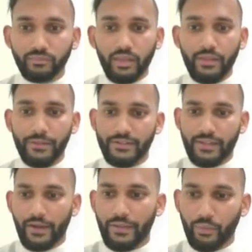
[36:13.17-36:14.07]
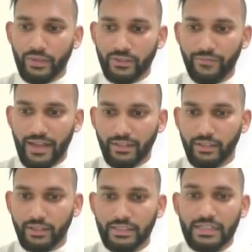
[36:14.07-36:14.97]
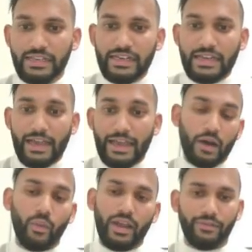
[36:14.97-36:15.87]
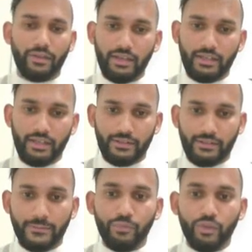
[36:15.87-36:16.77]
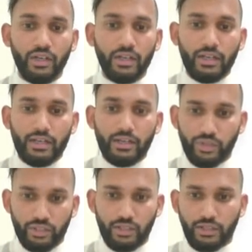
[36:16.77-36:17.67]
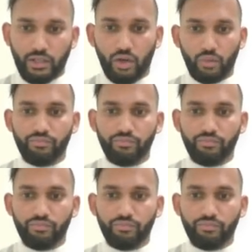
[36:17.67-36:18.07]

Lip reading: And these are the other risk factors. And now we have the EKGs, which you need to know.